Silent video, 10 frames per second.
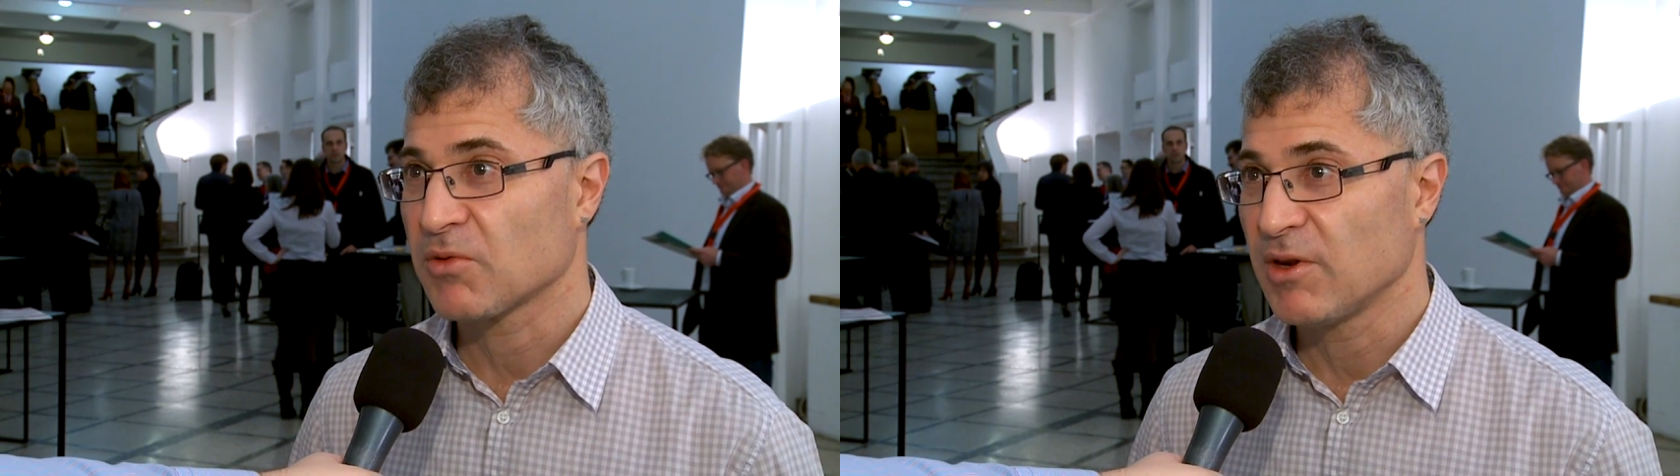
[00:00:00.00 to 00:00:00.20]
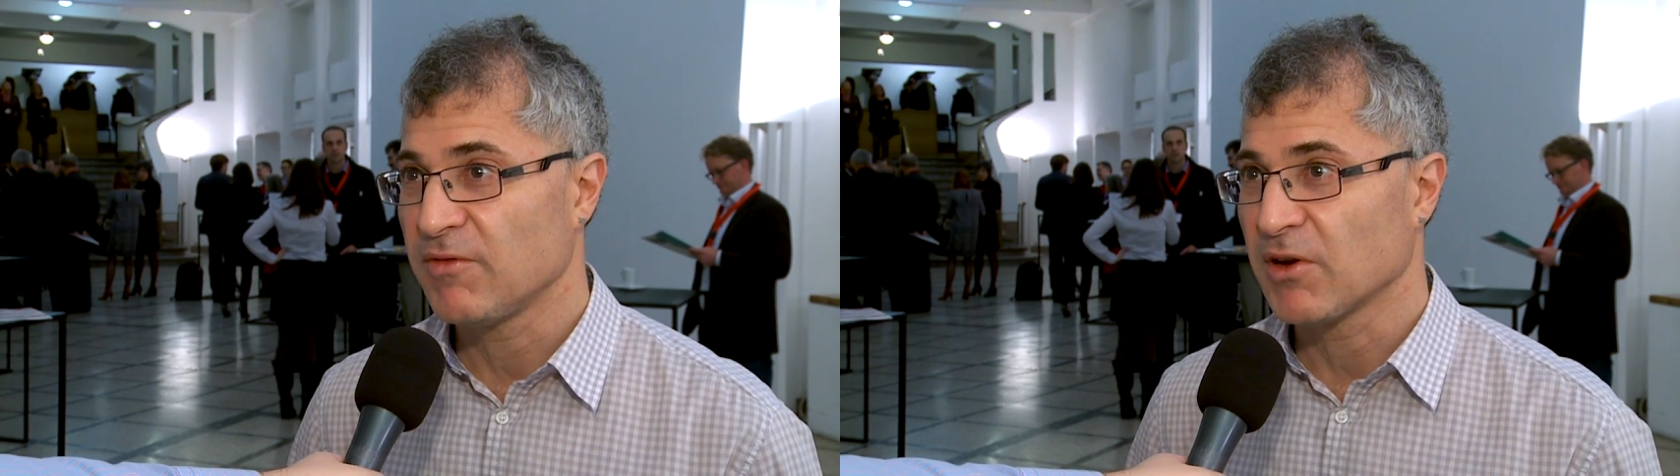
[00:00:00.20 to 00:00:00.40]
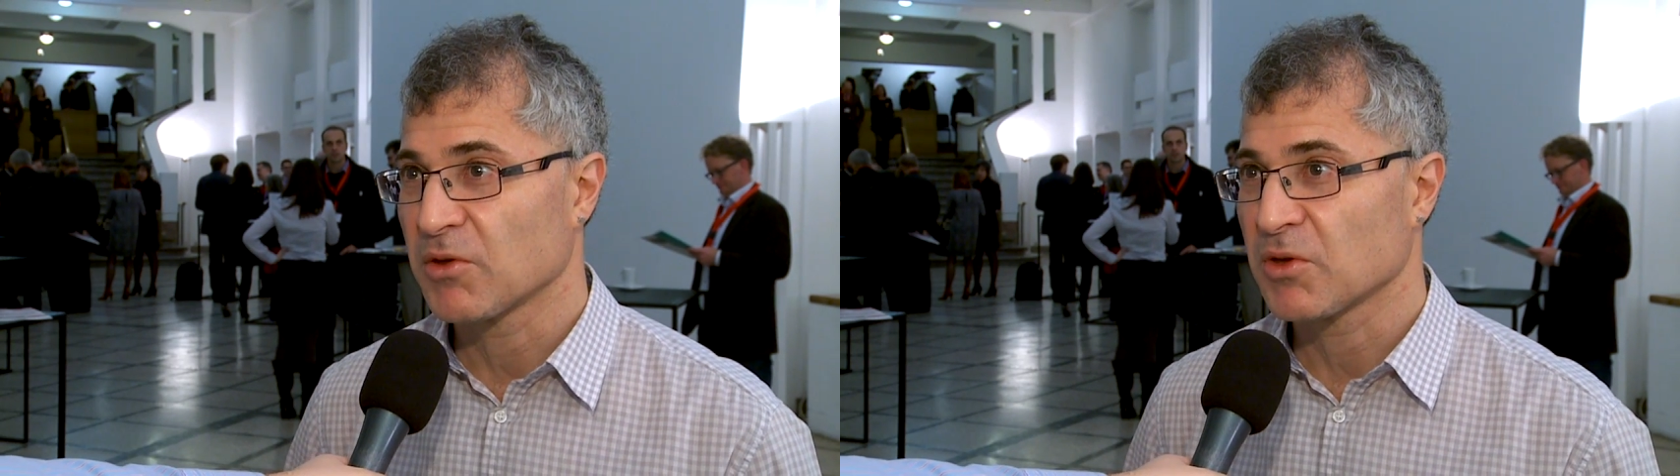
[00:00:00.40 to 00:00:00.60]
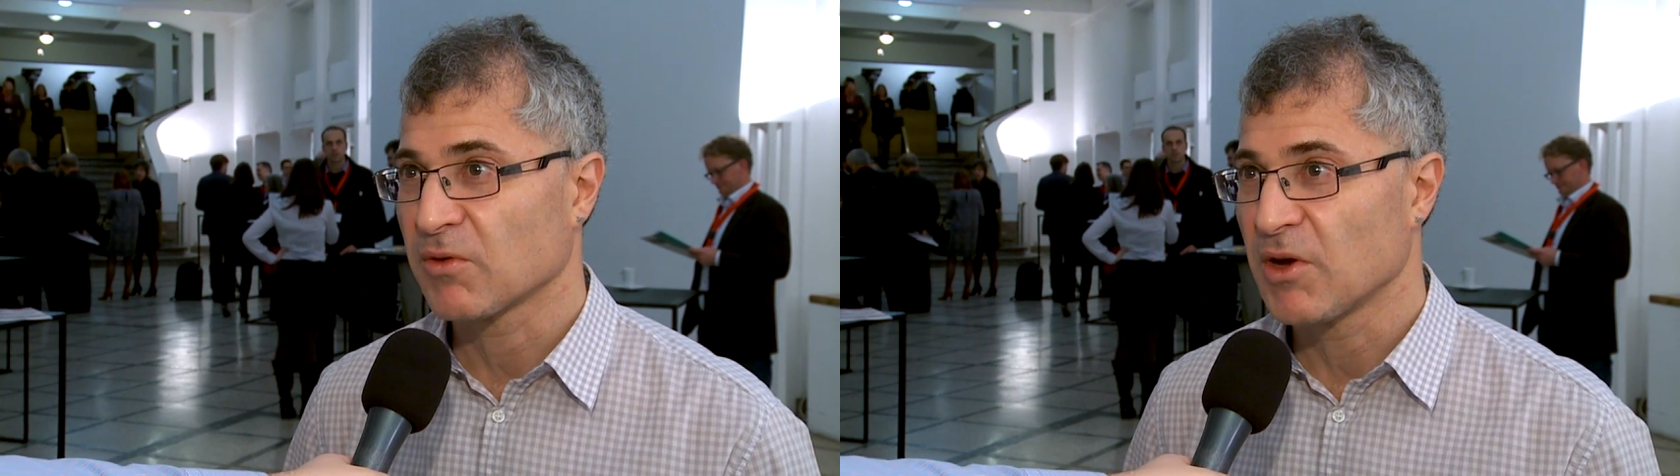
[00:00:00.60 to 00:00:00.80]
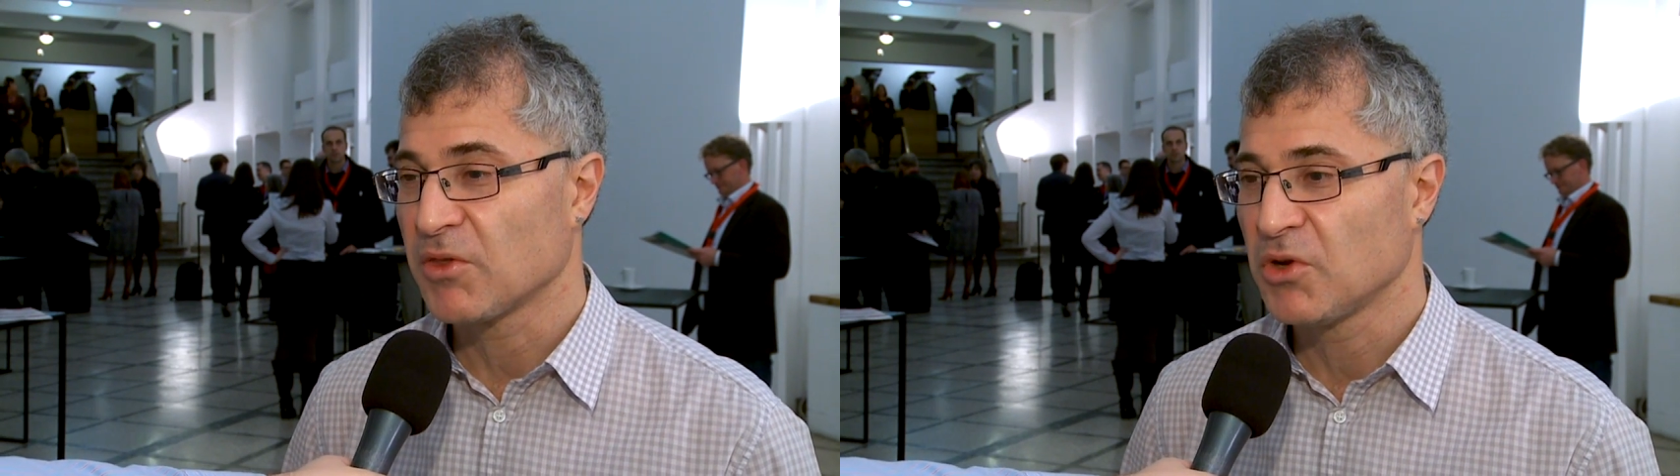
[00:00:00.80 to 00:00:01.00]
to refocus
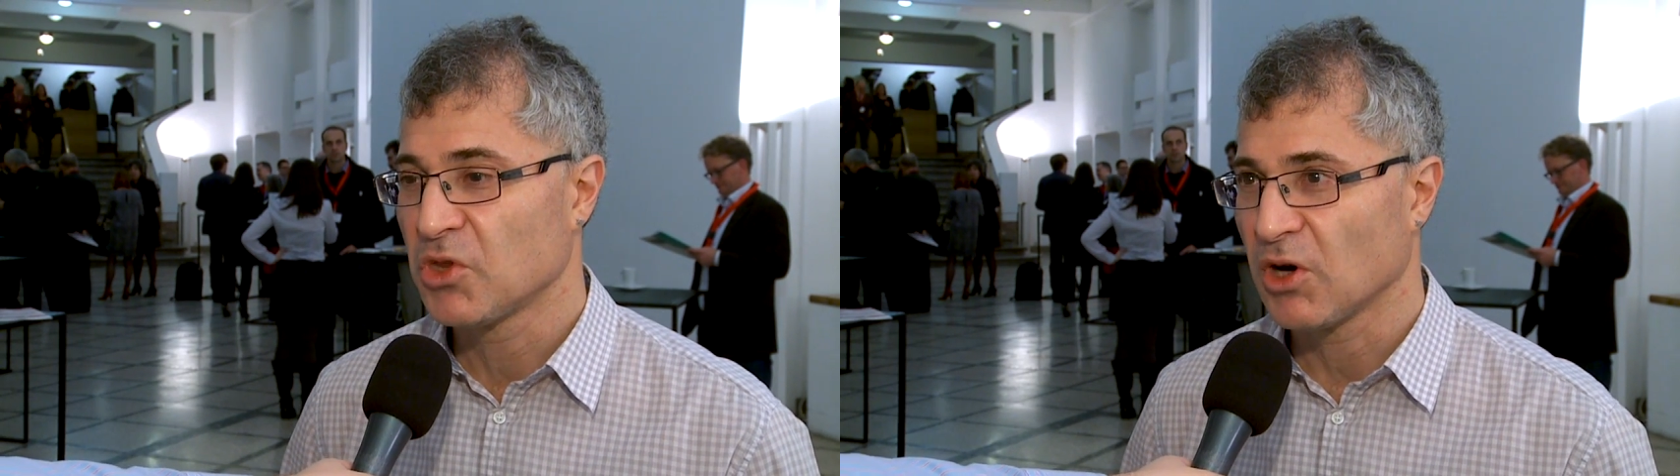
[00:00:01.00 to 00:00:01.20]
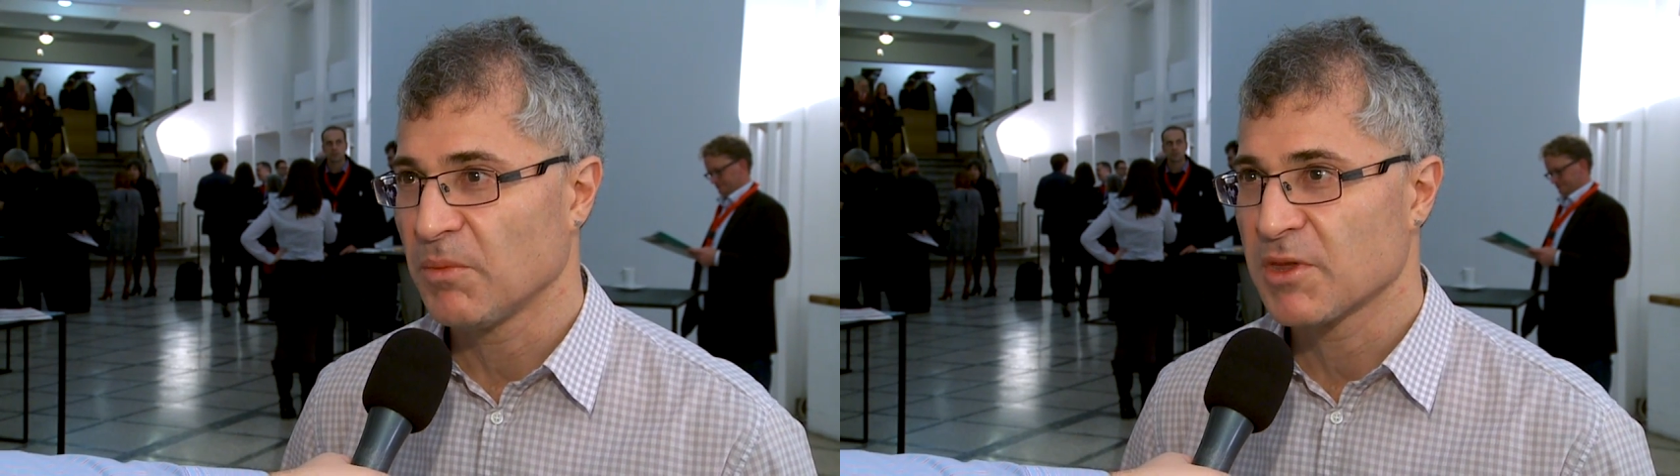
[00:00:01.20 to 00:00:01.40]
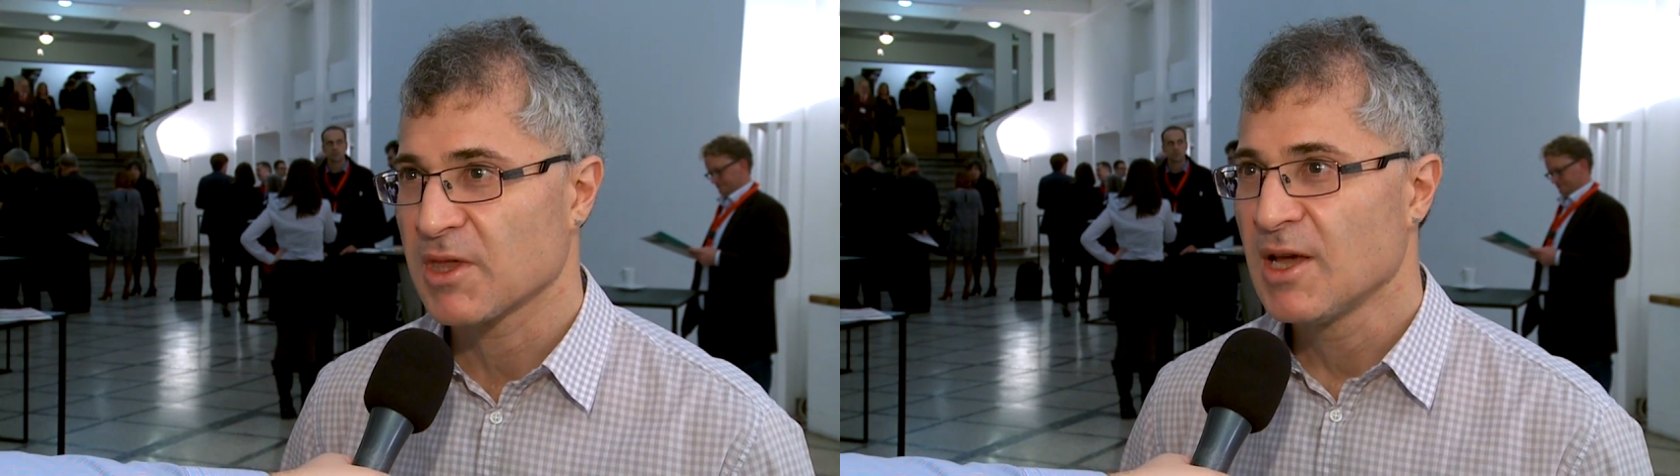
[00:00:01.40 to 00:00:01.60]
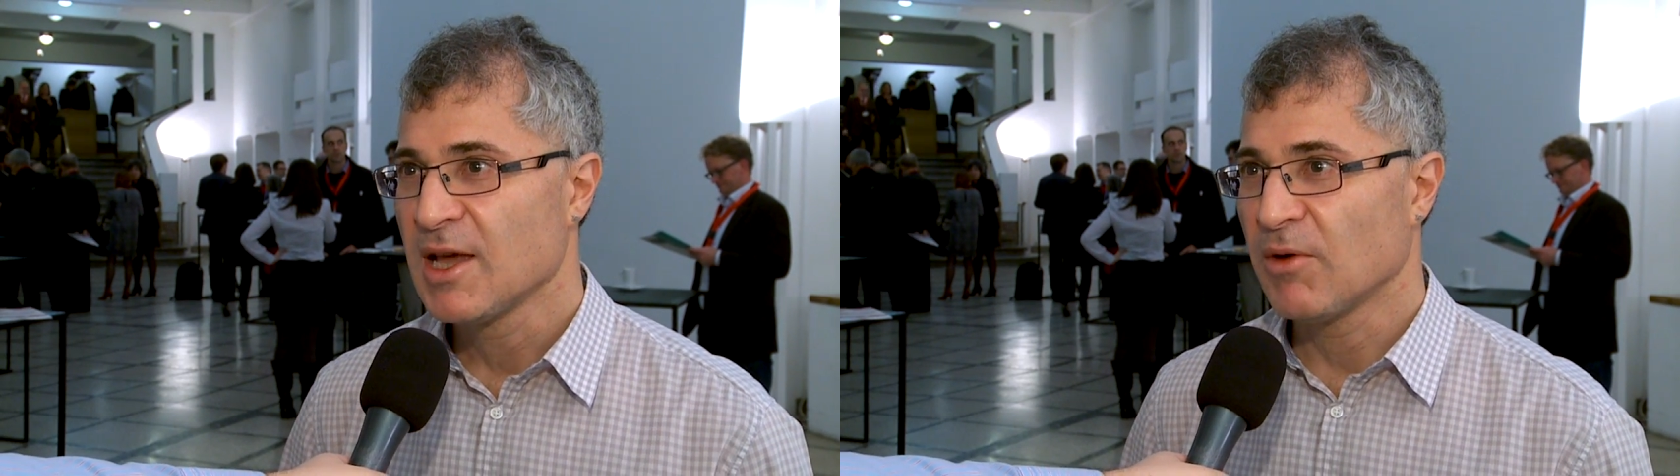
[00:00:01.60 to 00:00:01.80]
on growth and jobs,